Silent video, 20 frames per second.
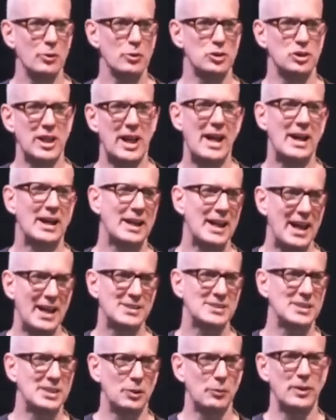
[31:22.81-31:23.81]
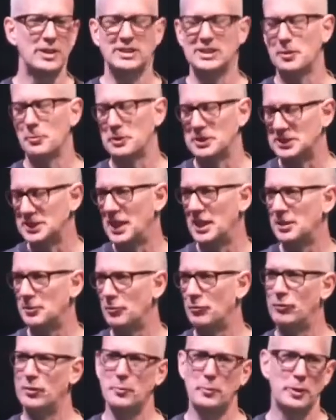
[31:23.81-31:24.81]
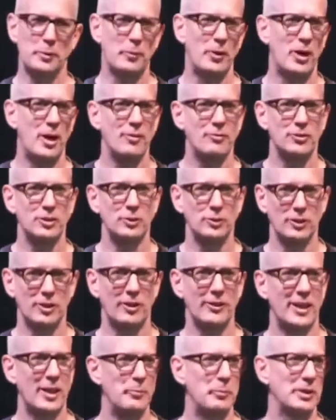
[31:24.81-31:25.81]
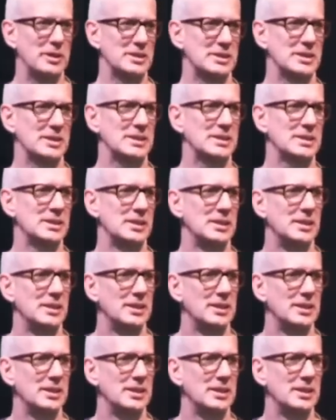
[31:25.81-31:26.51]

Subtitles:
jackass and then racing up beside them and flipping them off and doing all that business,